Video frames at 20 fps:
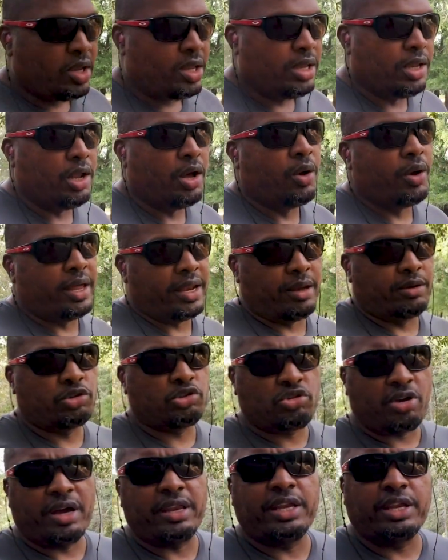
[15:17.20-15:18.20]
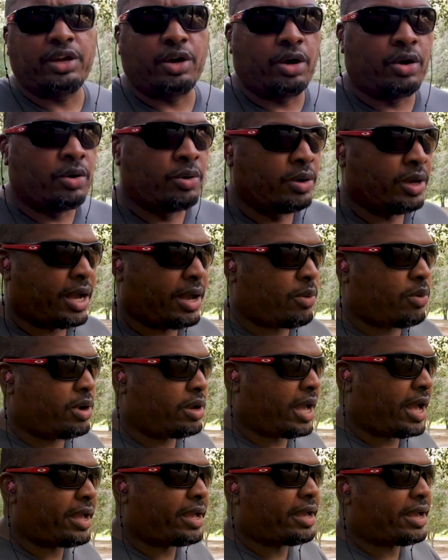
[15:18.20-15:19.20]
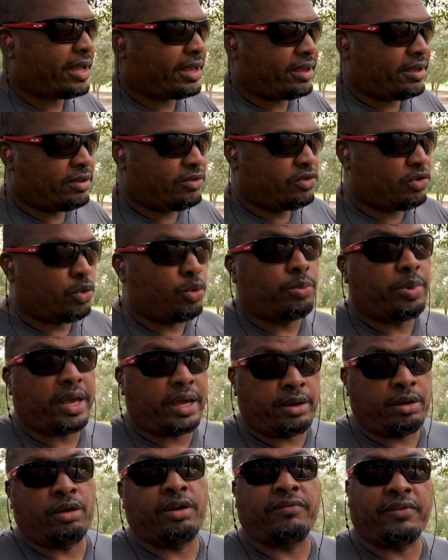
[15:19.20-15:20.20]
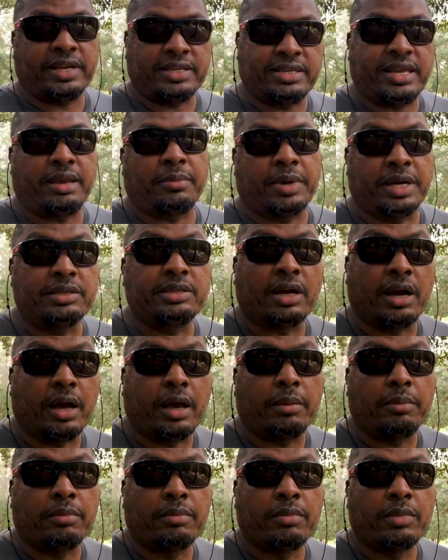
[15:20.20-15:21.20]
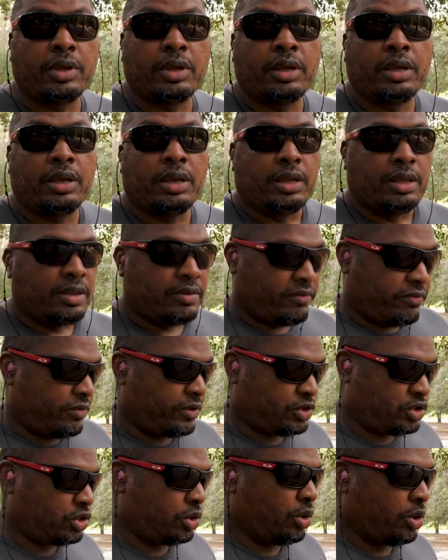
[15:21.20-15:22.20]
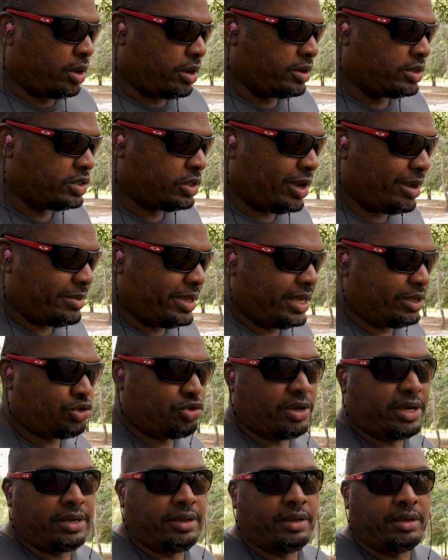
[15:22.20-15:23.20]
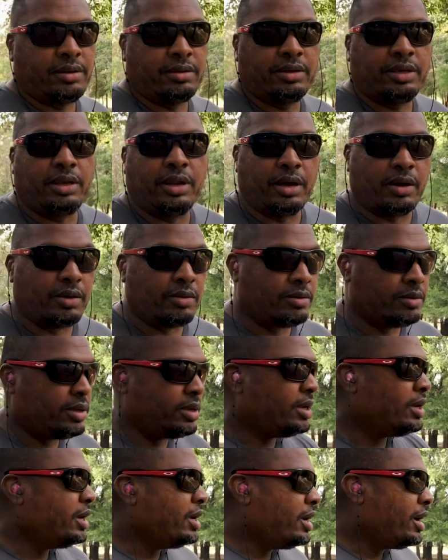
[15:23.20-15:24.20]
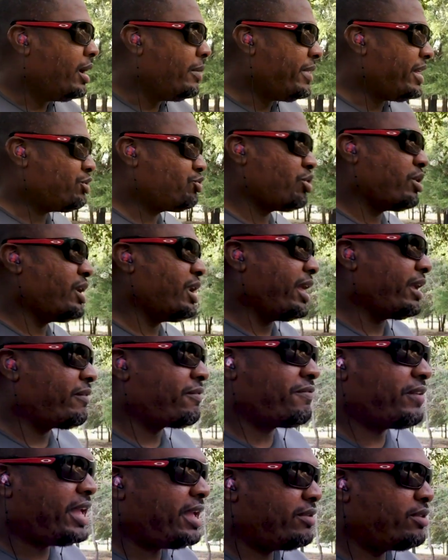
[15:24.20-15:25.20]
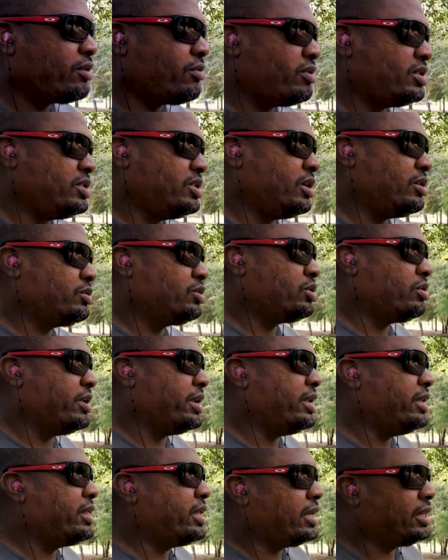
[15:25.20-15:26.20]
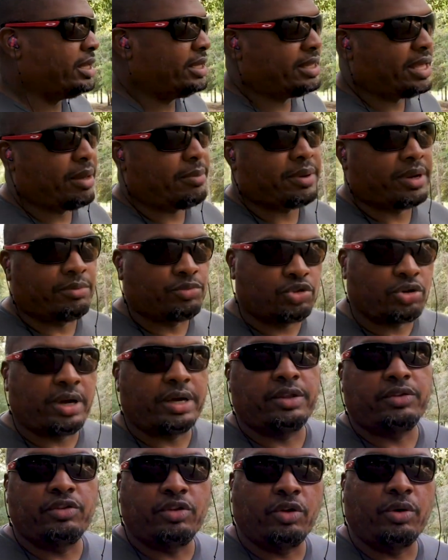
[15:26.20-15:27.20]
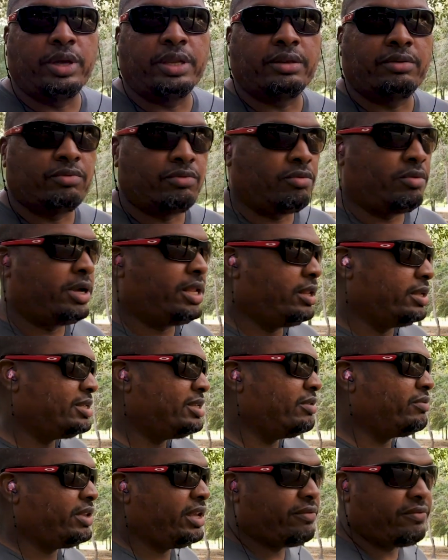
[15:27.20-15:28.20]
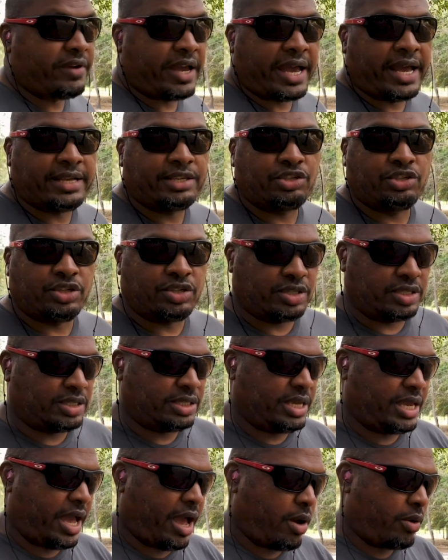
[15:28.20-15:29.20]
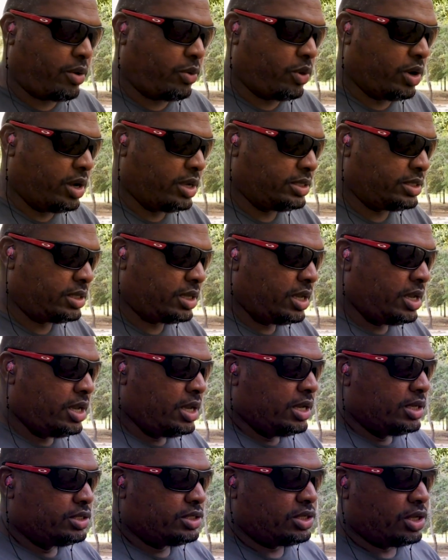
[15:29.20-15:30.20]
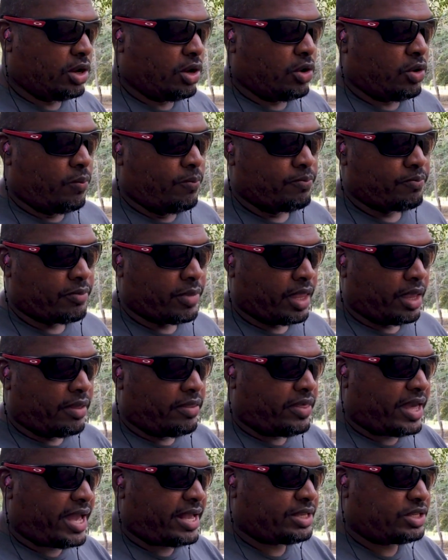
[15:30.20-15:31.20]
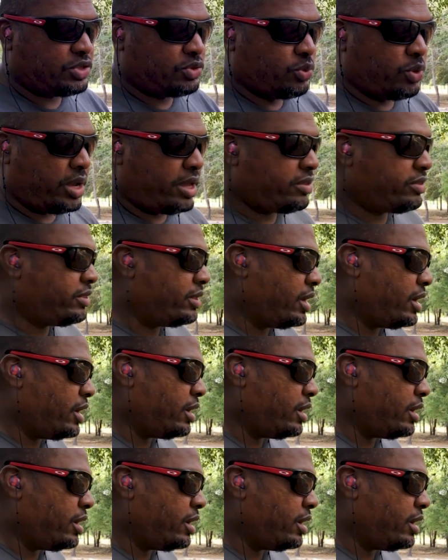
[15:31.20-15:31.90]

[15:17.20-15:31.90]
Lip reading: you know, and I was trying to go, I could do better if I take my time, for sure. So I'm not trying to, you know, I'm not trying to like fake the results or anything like that, but I'm trying to do it relatively fast just to see how it was. So that's with